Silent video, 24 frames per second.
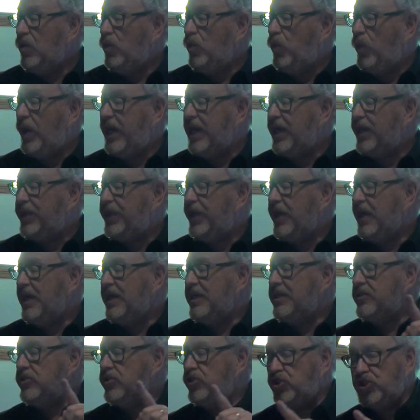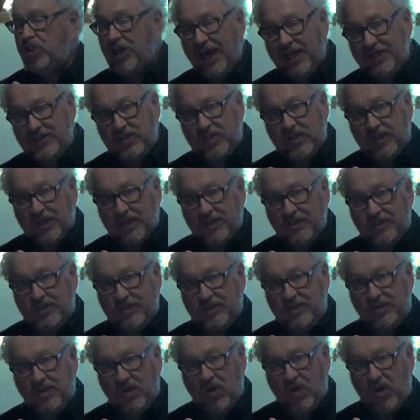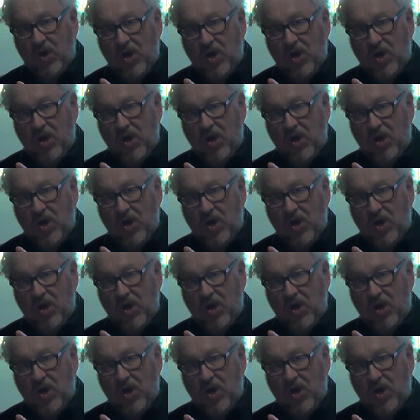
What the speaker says: with justice,